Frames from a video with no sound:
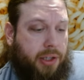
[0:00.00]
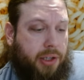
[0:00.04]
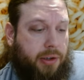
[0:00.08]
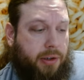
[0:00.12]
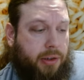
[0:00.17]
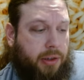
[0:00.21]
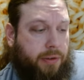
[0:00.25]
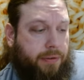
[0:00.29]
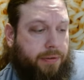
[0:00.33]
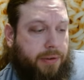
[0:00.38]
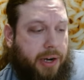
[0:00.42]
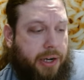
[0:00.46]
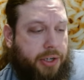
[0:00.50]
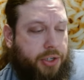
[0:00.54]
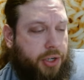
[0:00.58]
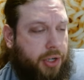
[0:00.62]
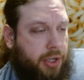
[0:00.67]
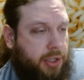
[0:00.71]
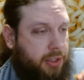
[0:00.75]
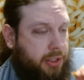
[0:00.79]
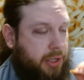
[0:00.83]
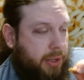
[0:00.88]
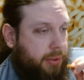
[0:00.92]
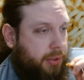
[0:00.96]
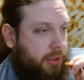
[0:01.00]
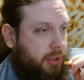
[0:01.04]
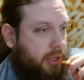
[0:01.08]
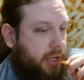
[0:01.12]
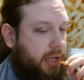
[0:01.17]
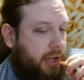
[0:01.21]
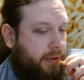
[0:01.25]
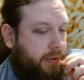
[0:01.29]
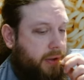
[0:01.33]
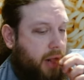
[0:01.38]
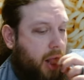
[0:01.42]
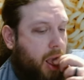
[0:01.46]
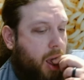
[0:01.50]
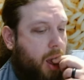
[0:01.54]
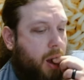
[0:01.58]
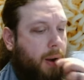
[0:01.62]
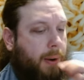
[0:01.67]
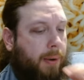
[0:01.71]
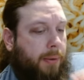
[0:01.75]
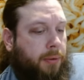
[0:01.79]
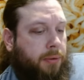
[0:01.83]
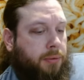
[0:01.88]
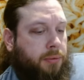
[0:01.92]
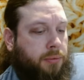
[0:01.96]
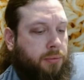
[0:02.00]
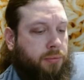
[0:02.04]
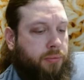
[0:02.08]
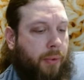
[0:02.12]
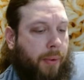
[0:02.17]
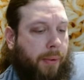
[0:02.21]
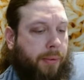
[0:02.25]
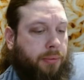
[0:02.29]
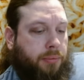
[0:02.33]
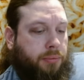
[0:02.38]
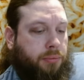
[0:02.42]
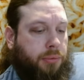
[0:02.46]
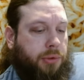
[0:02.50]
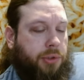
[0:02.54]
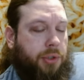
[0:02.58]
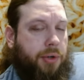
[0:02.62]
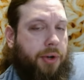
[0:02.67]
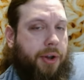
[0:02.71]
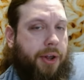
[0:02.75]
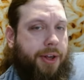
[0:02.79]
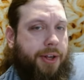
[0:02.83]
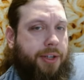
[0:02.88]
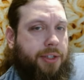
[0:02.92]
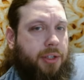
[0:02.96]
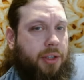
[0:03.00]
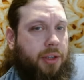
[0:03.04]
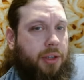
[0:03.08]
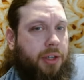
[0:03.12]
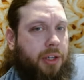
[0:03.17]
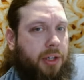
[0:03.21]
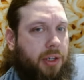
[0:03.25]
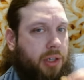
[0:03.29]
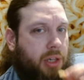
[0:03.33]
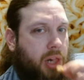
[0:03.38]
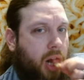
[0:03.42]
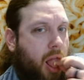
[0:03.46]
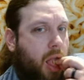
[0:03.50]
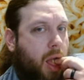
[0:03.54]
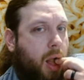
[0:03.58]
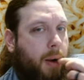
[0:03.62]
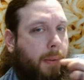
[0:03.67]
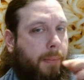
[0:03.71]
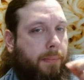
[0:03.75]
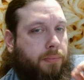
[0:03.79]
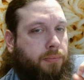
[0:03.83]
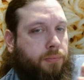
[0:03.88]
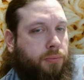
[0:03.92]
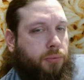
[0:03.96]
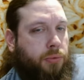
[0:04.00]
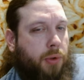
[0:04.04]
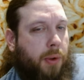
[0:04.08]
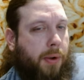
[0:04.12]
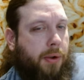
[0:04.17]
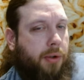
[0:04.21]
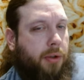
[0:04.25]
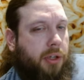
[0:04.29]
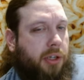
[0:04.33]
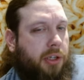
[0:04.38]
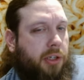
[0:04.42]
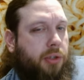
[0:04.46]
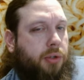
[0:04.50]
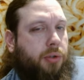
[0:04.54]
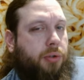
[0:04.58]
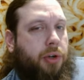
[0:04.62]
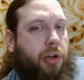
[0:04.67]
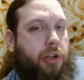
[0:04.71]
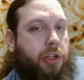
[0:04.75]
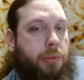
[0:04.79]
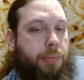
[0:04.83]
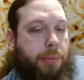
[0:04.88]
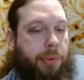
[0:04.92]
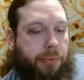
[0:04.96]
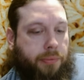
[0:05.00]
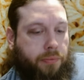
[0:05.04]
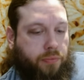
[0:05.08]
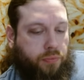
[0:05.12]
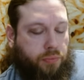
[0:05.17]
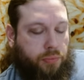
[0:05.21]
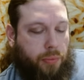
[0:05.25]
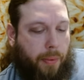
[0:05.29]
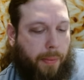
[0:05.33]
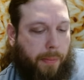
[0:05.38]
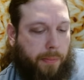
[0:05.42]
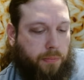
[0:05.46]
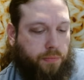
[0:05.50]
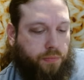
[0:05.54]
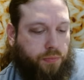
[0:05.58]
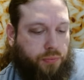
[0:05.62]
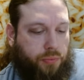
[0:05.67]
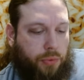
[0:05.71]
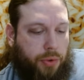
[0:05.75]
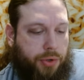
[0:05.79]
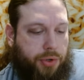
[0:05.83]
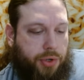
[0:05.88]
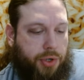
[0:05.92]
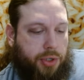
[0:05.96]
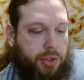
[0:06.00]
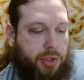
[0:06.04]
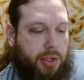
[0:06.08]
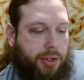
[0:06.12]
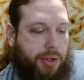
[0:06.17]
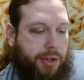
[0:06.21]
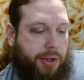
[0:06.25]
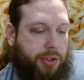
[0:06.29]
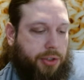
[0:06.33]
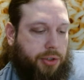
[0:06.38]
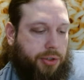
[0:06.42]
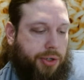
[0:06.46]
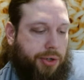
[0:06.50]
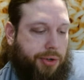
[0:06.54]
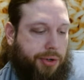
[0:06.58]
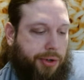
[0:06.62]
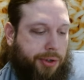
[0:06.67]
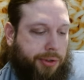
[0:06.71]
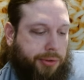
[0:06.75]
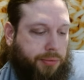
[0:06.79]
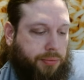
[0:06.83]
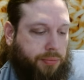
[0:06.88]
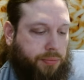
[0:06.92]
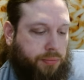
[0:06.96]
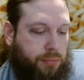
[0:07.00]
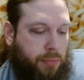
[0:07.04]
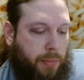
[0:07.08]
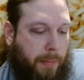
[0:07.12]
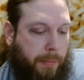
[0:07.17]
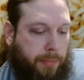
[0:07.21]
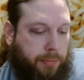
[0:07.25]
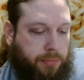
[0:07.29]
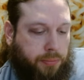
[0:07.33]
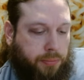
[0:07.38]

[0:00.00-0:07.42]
that the, the fried chicken sandwiches have. There is a little a little crisp just on the exterior.